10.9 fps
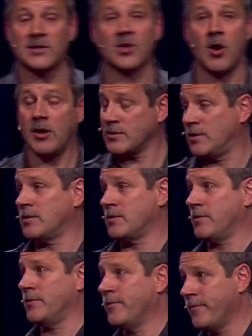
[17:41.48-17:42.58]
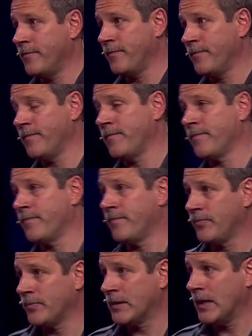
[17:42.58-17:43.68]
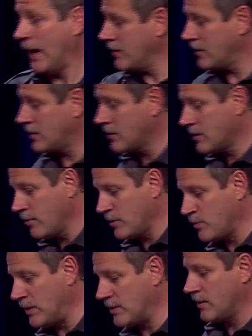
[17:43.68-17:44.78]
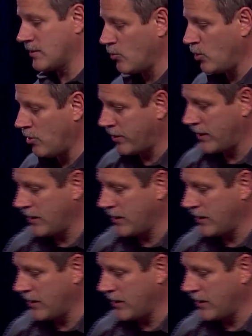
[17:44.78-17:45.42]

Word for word: And it's cost us. And this is serious business, and we